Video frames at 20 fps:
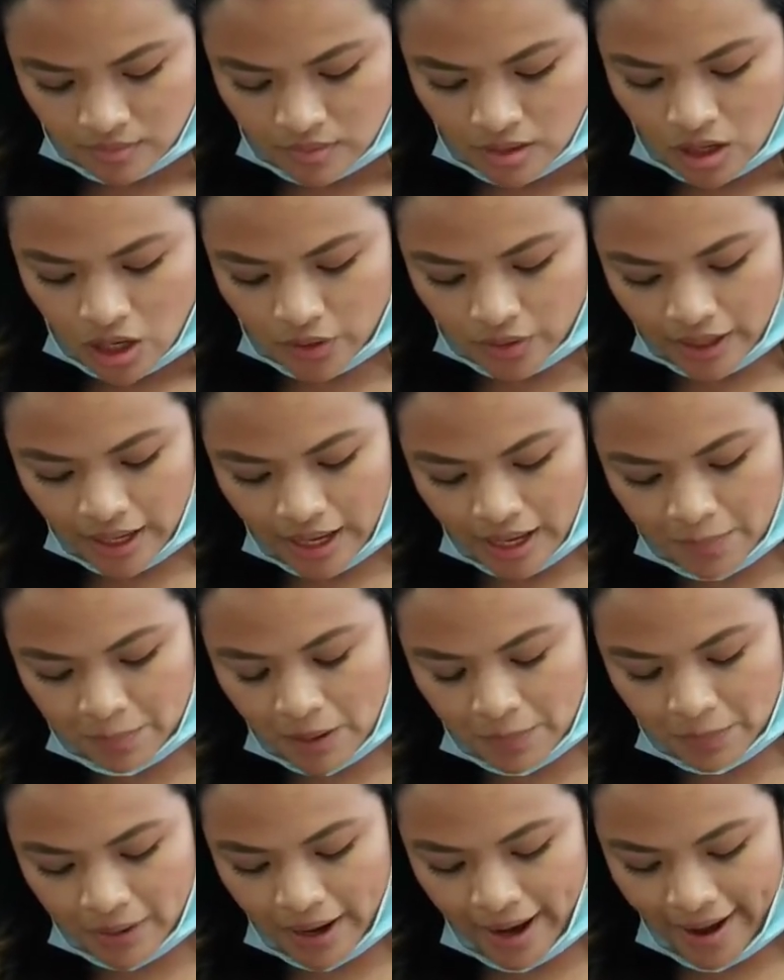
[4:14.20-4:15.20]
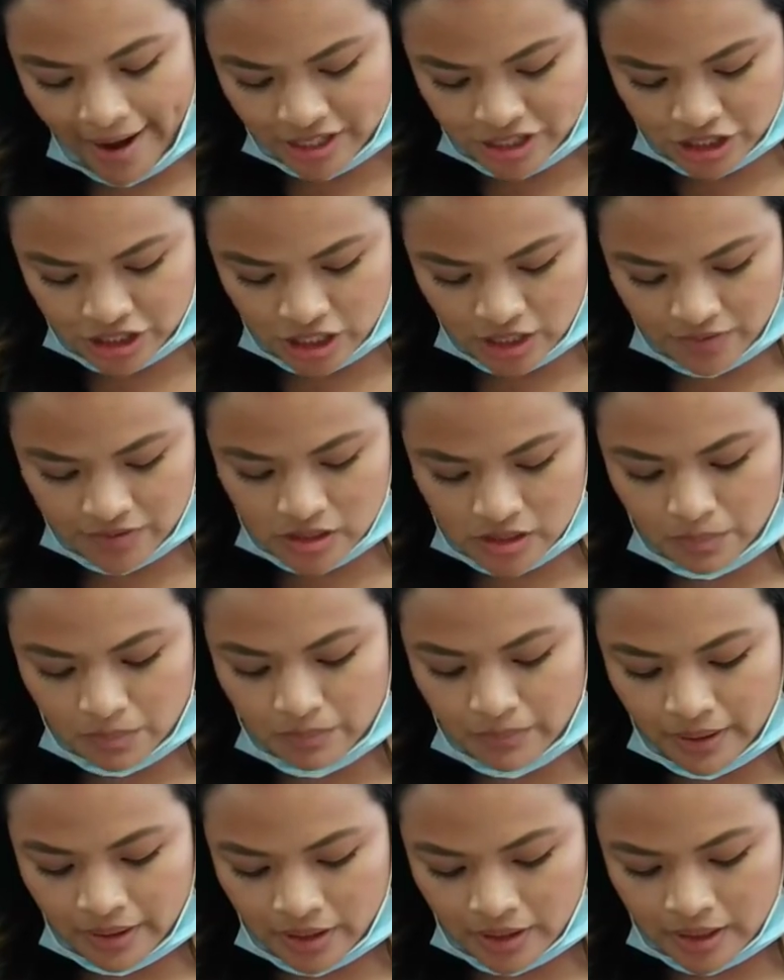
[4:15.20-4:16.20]
Okay, proper adjective is an
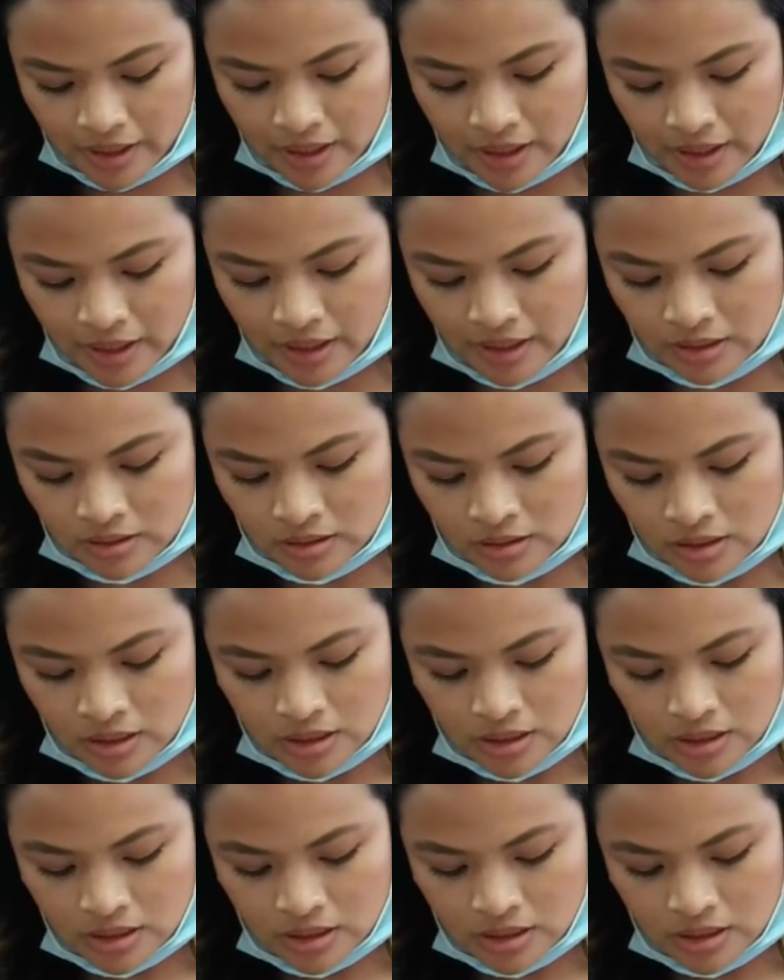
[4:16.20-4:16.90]
American.